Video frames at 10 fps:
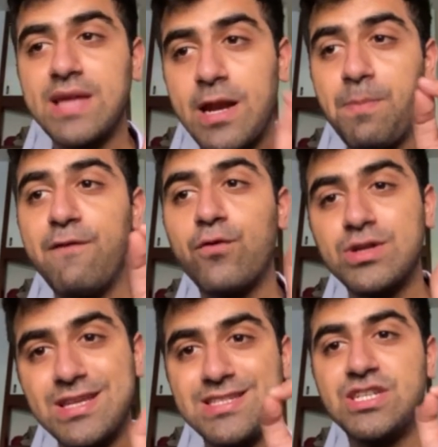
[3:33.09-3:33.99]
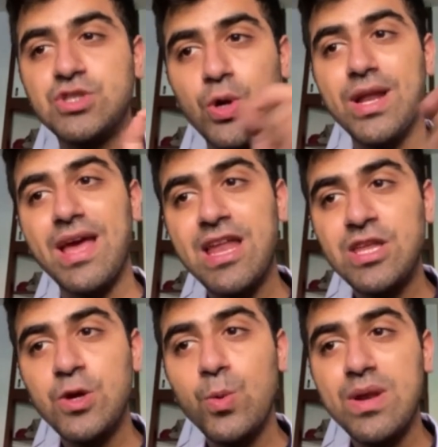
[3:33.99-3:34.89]
therapy for this disorder
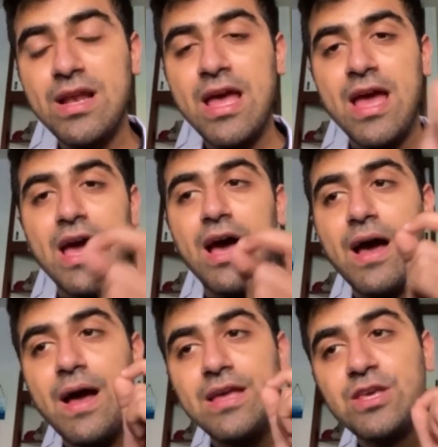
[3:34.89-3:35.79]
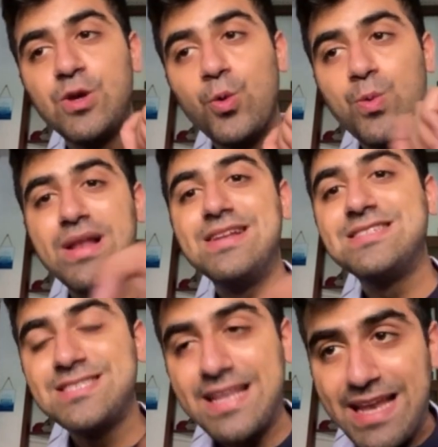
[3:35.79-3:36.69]
and you will uh, you will
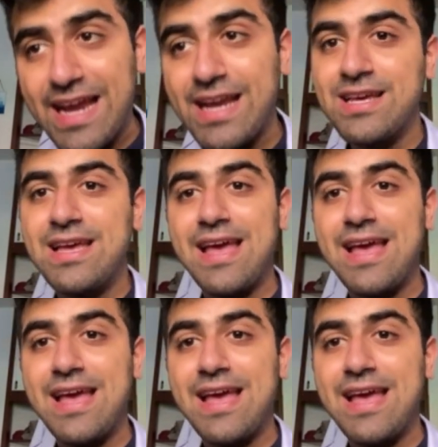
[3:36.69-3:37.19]
select